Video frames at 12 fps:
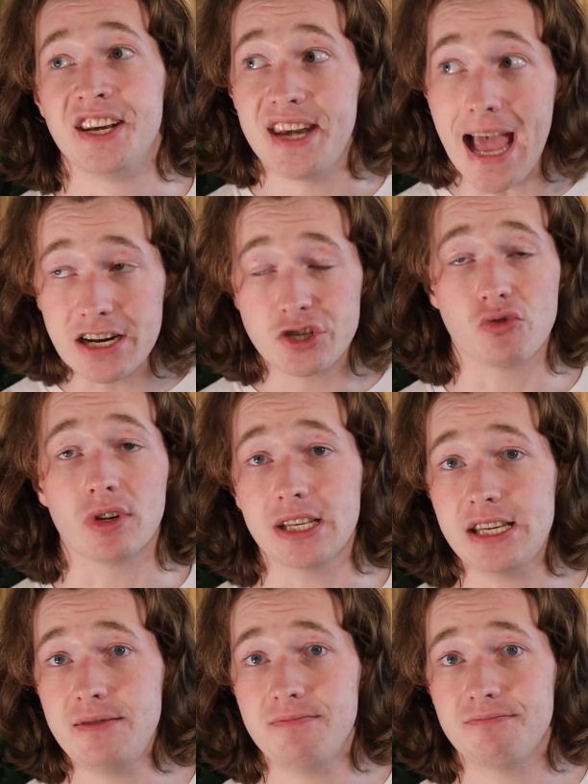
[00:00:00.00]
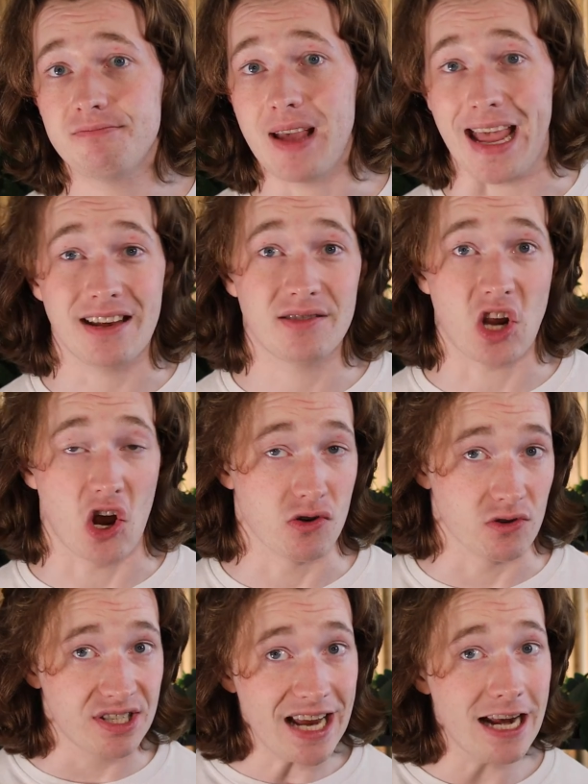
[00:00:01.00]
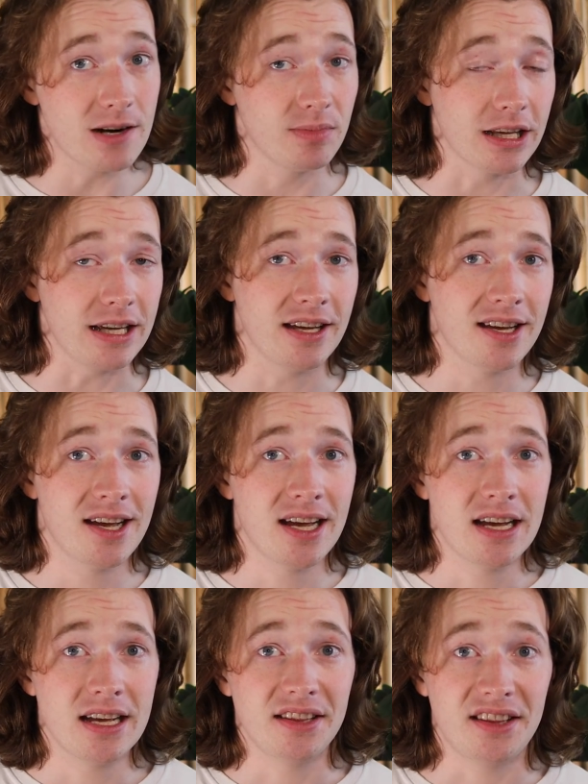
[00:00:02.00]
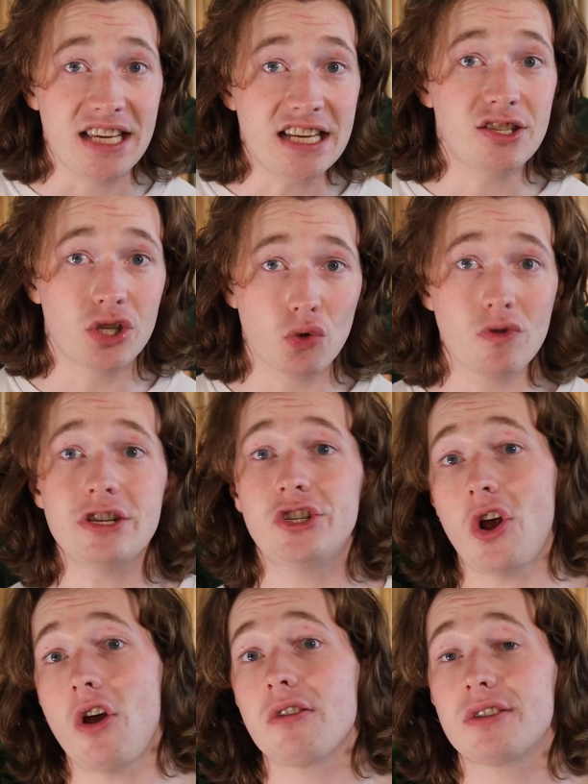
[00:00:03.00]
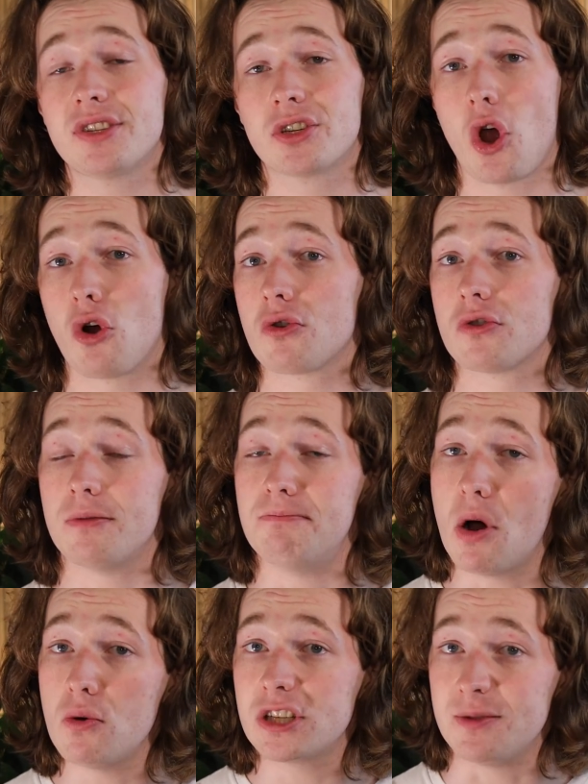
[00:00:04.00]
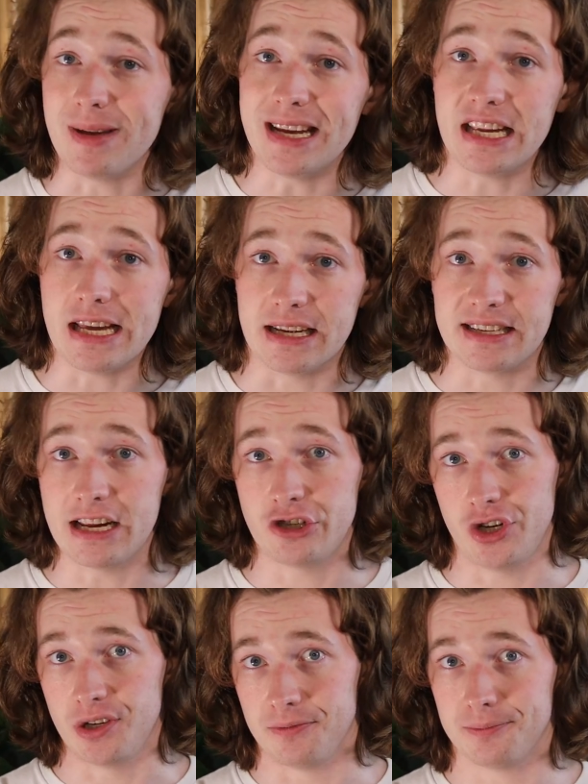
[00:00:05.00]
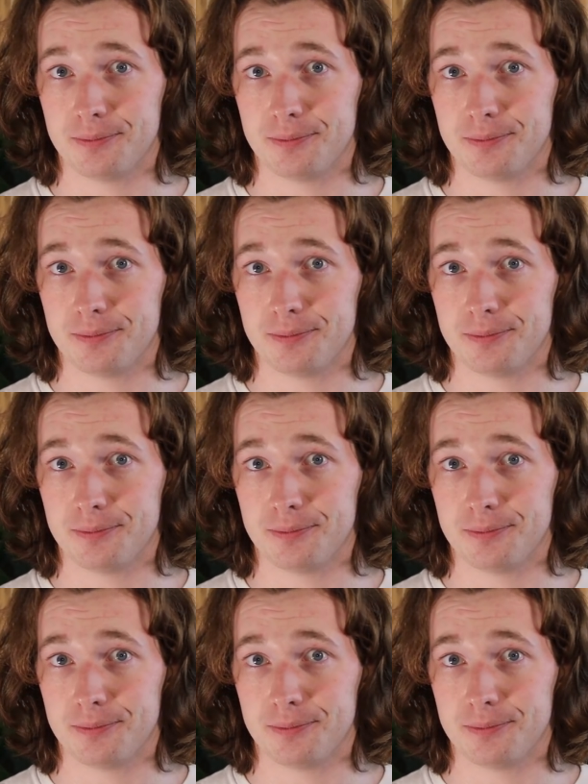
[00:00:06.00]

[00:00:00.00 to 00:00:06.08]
Naturally, and understandably, these three sharks garner the most media attention.